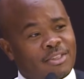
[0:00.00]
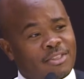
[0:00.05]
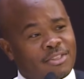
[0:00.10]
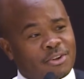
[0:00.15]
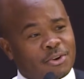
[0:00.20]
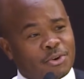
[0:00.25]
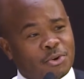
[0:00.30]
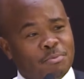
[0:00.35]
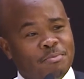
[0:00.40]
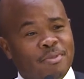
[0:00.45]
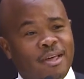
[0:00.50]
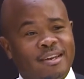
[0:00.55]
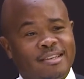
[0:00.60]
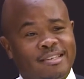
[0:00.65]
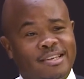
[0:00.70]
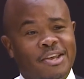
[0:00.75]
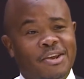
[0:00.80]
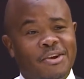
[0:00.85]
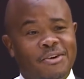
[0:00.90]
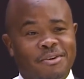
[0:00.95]
the group that is
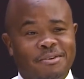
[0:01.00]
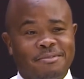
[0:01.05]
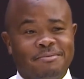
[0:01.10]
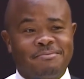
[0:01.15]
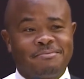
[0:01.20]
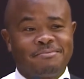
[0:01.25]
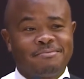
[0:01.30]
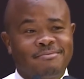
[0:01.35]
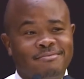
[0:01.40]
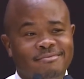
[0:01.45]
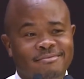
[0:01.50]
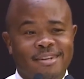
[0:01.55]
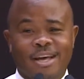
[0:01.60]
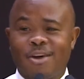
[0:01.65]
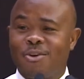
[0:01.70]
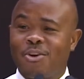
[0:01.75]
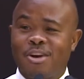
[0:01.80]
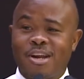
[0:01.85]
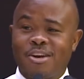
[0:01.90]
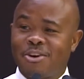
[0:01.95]
here are
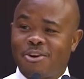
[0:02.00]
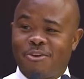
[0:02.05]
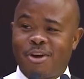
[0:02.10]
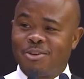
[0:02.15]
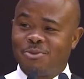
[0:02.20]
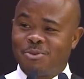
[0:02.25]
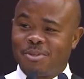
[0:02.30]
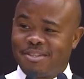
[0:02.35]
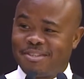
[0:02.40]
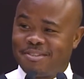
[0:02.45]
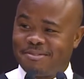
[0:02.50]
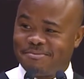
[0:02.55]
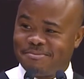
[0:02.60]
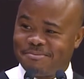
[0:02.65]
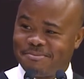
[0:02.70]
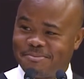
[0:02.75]
not undergraduates.